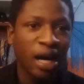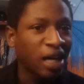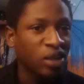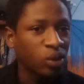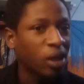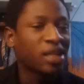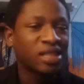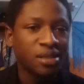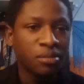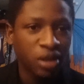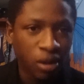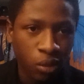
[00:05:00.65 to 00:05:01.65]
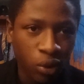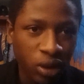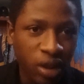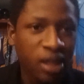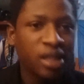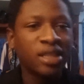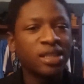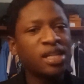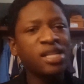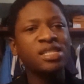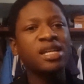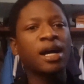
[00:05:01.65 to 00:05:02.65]
and you can still make money. The
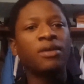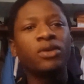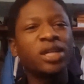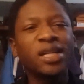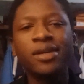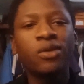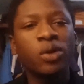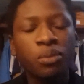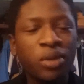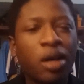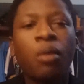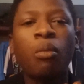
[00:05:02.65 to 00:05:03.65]
things that really make